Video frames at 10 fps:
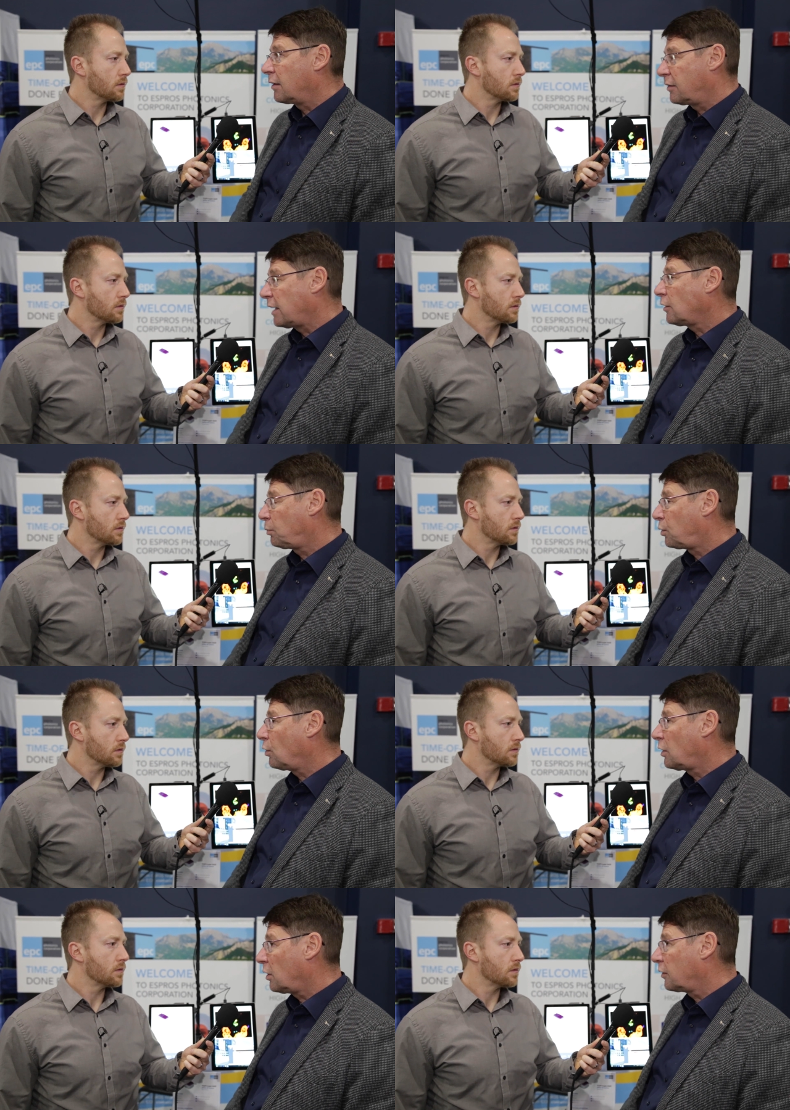Speaker 1: standard
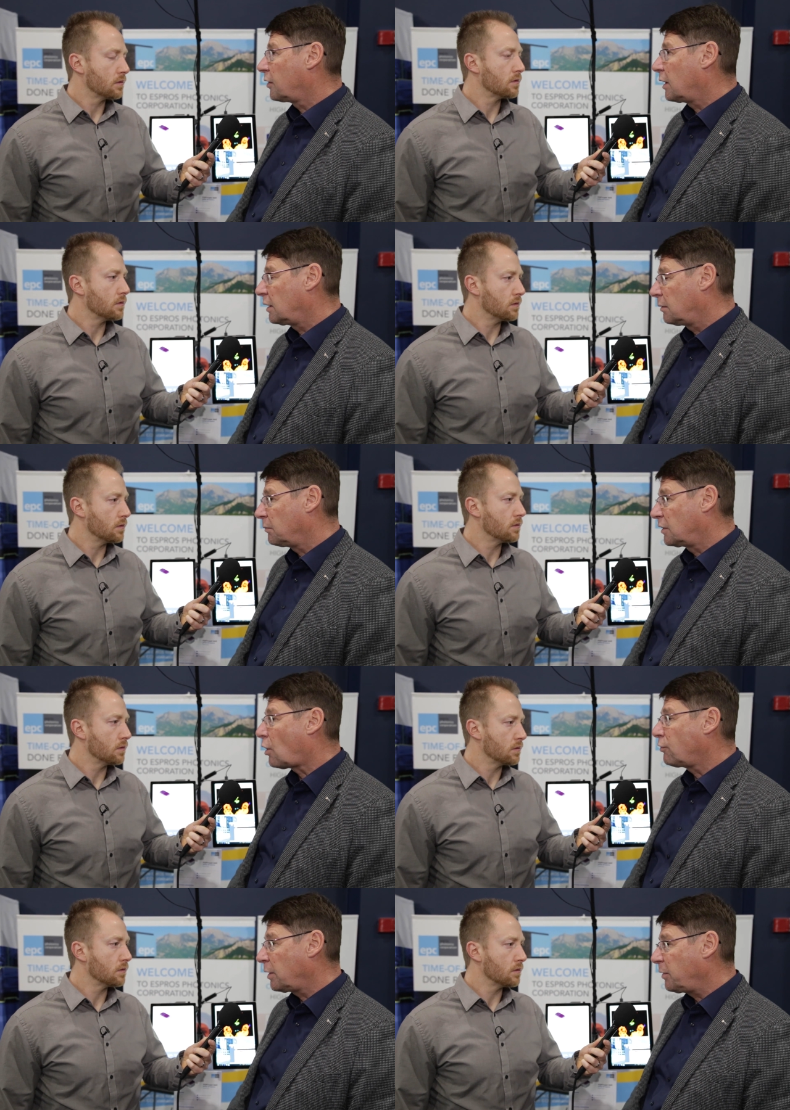products, uh,
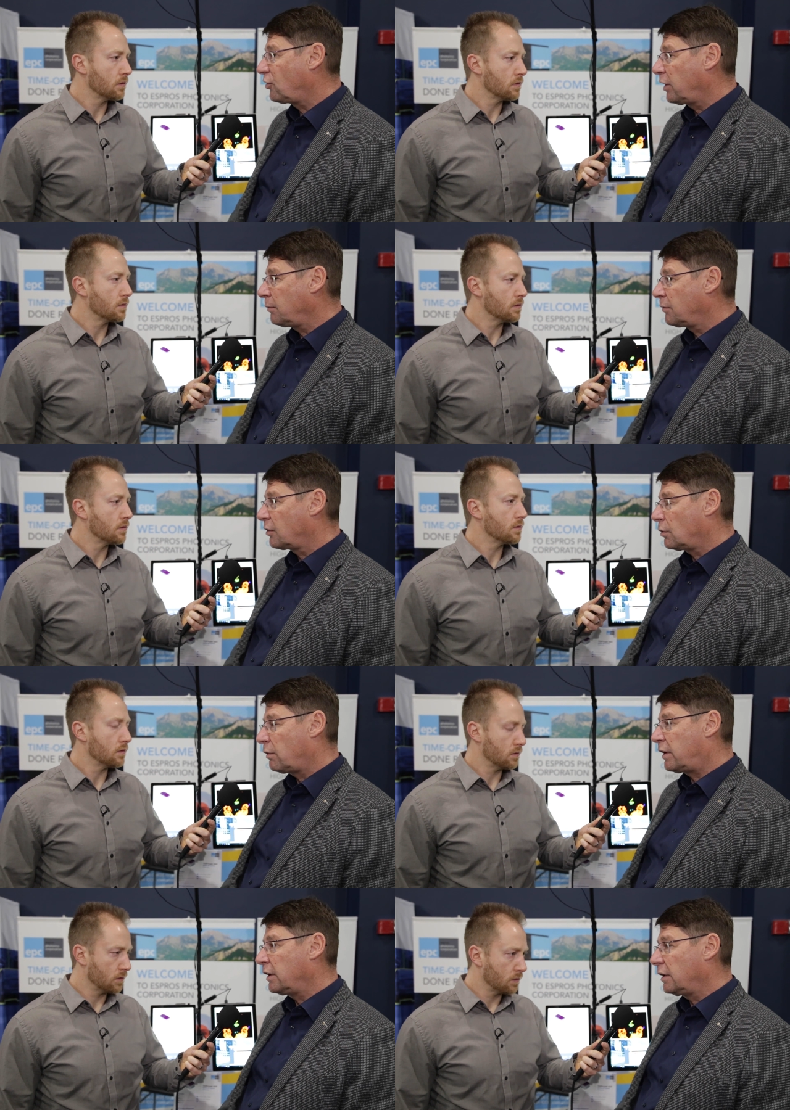ToF imaging, so
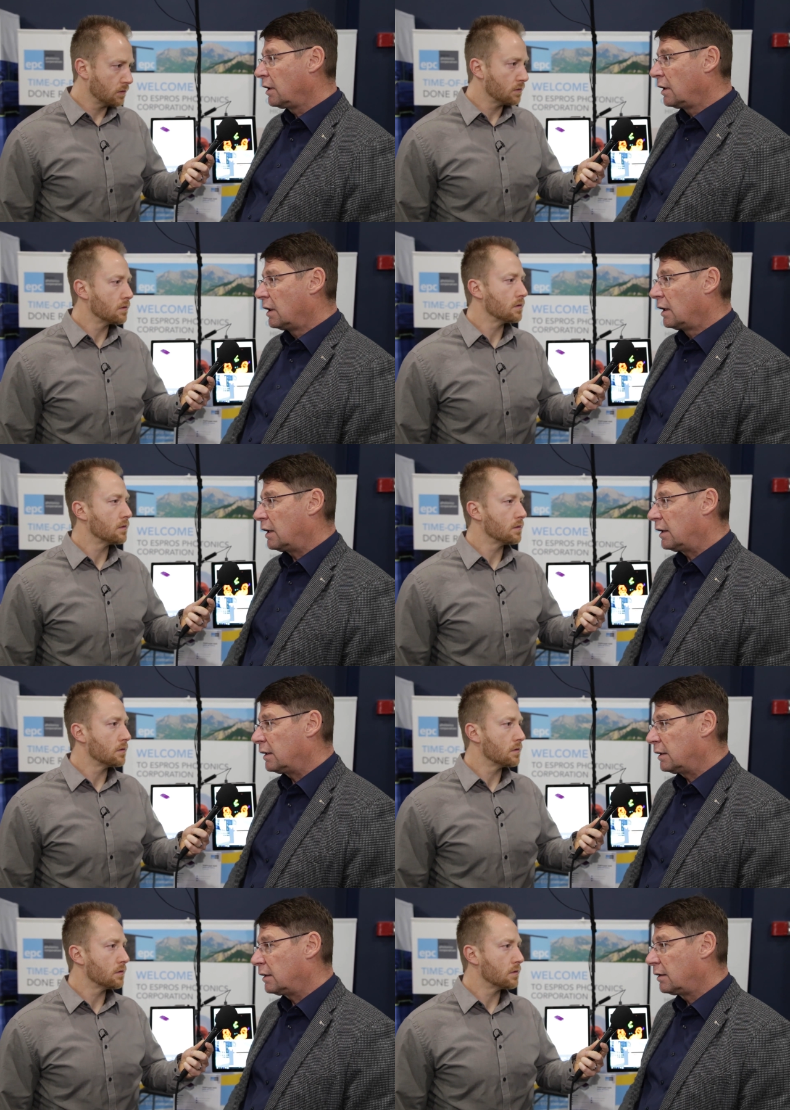very
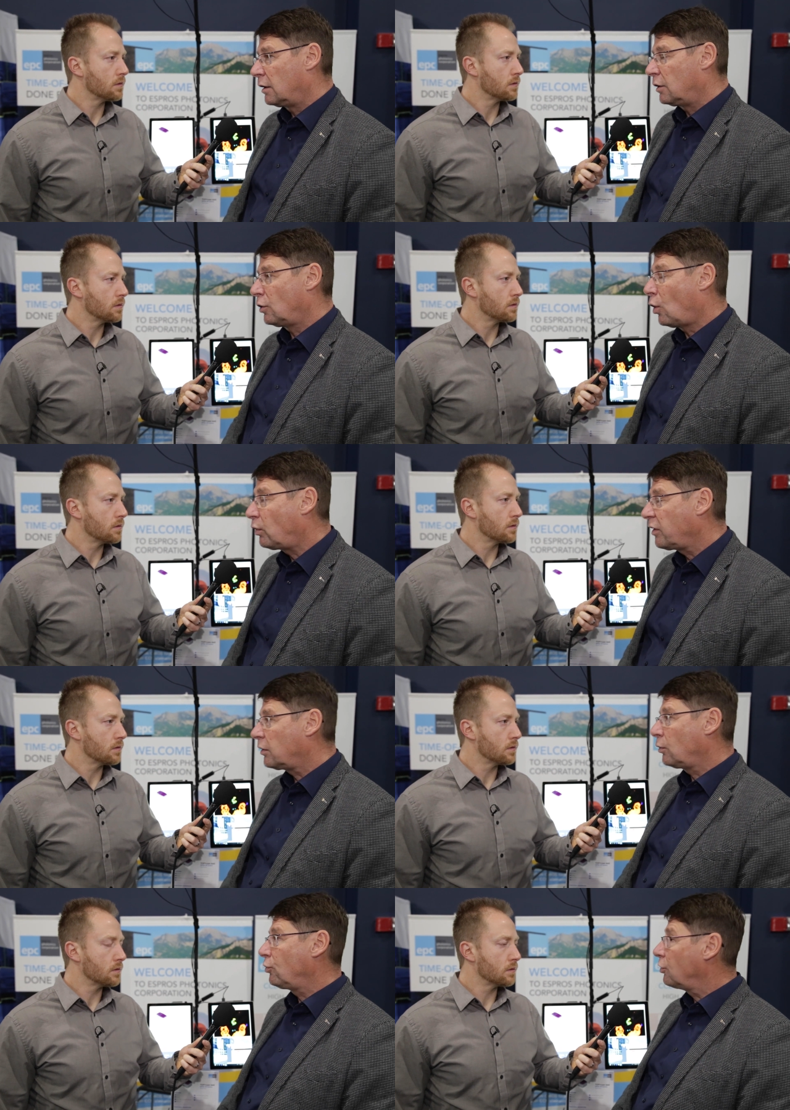uh, low
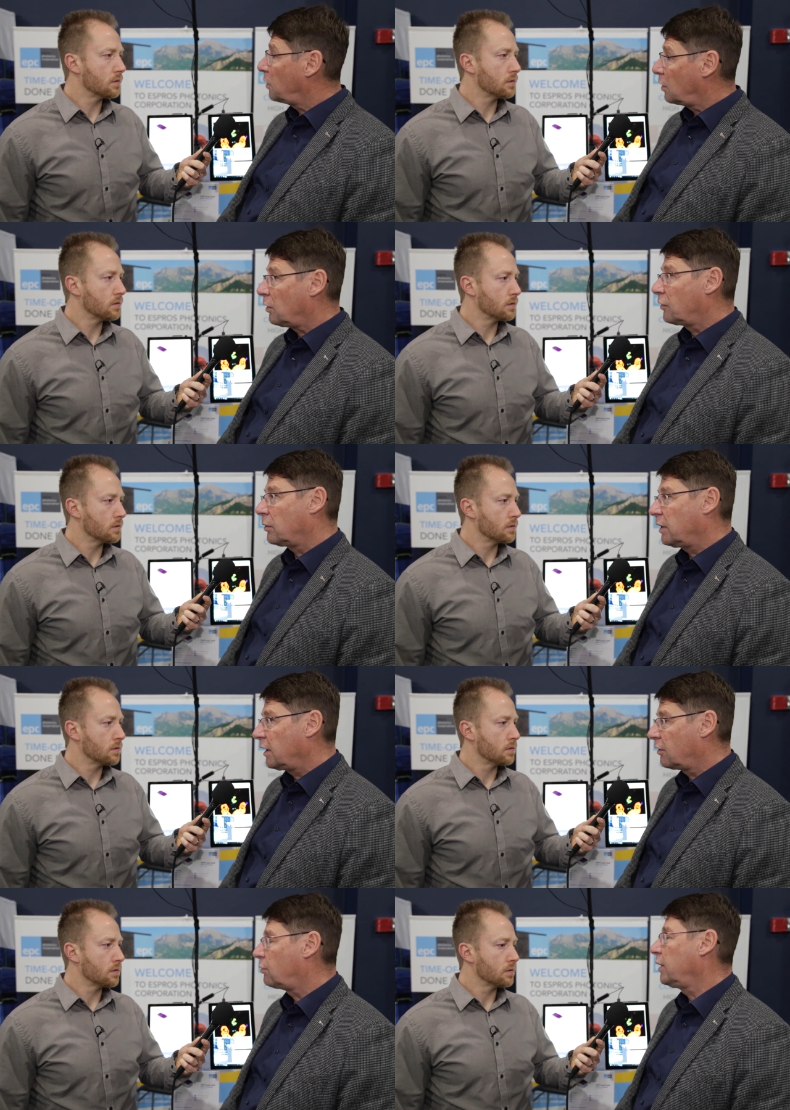resolution but also
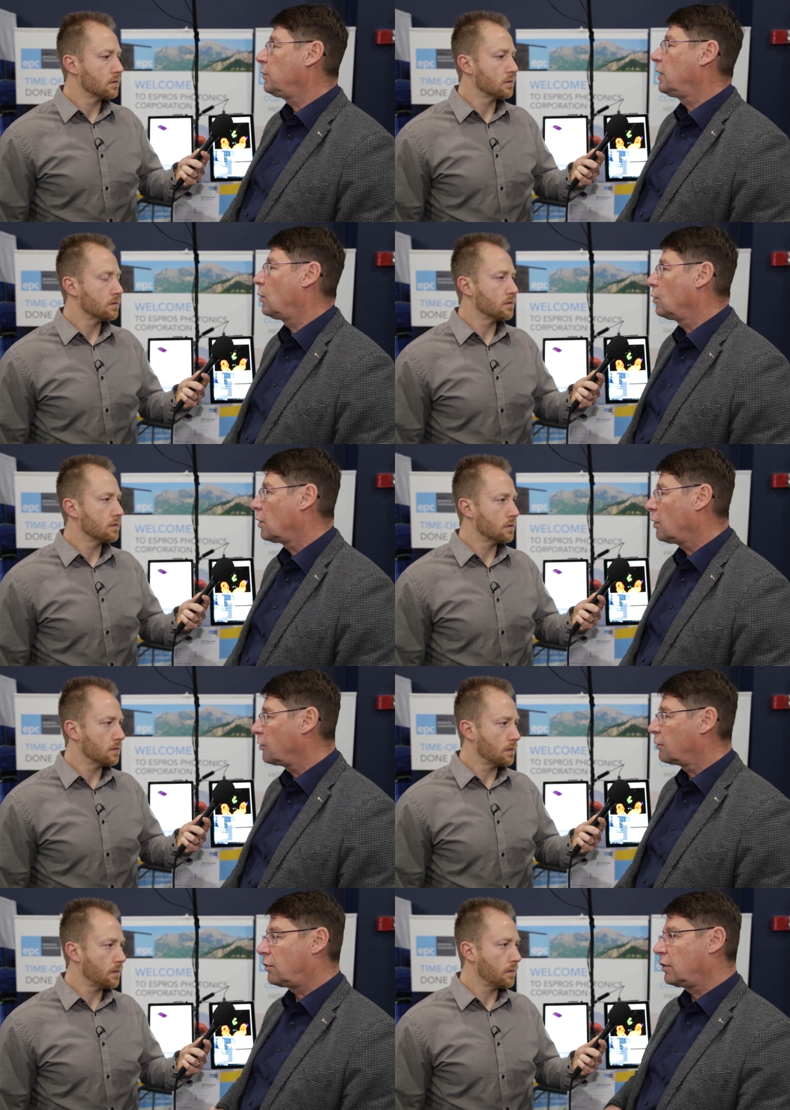extremely low
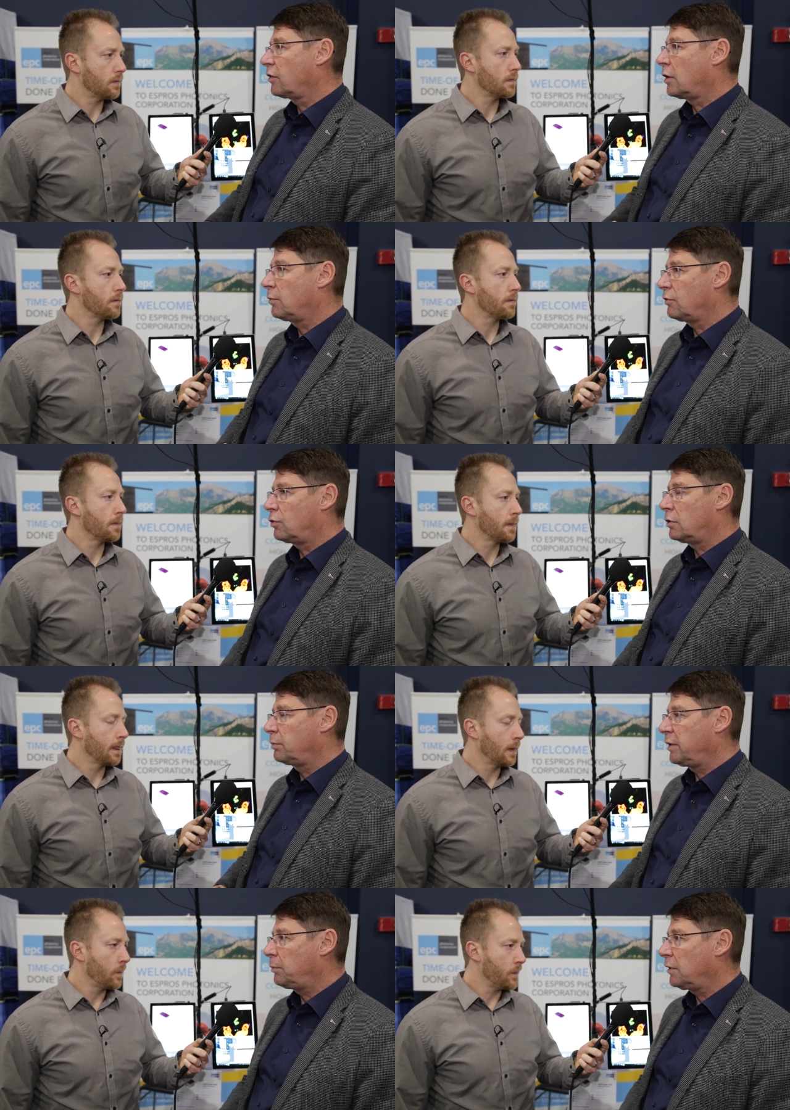cost, for example for
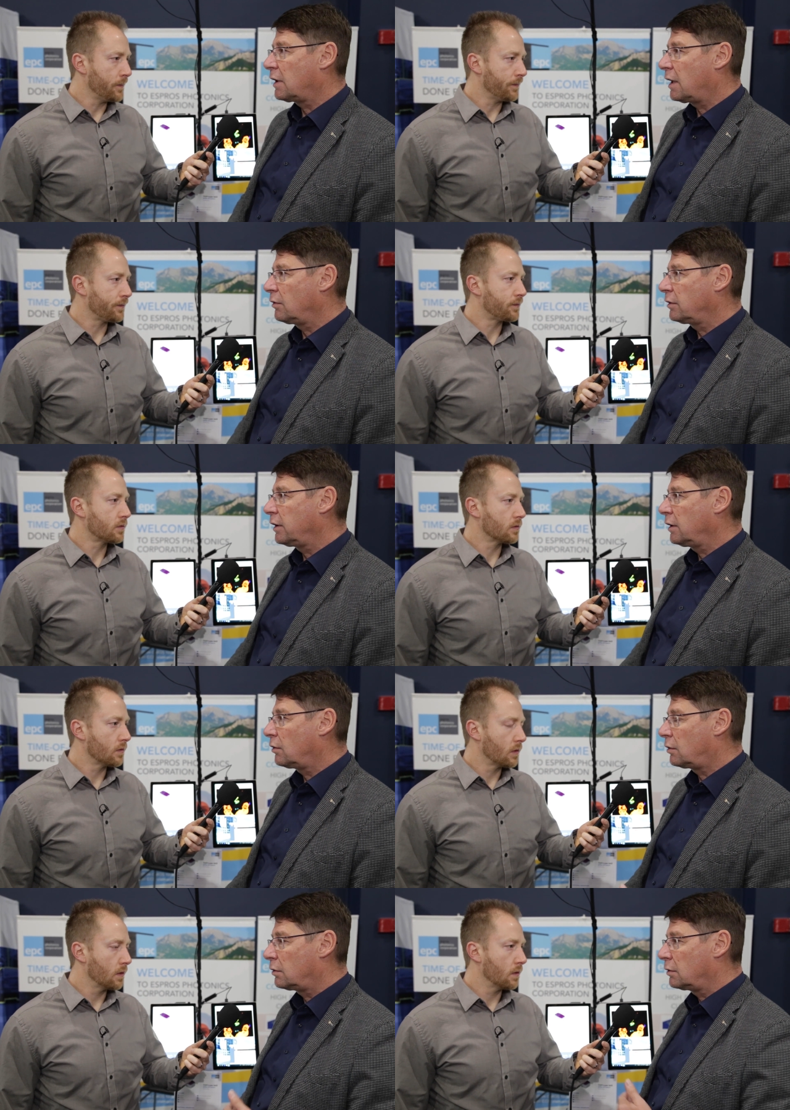people counting
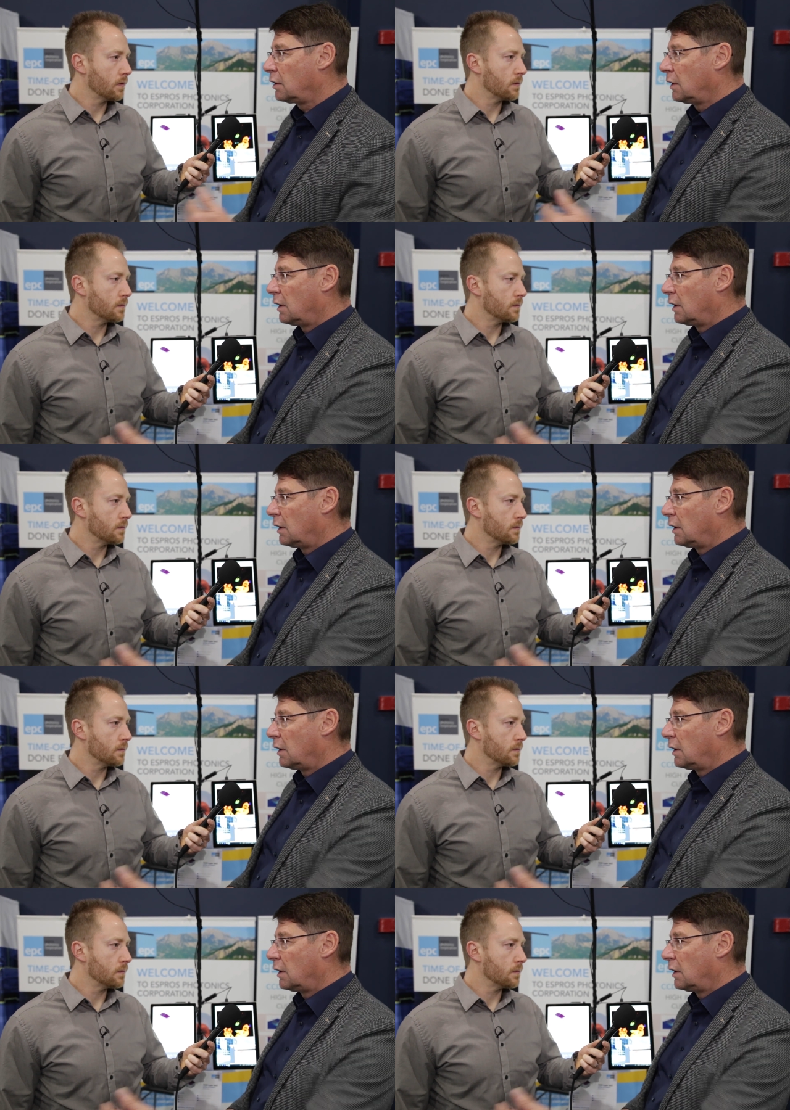or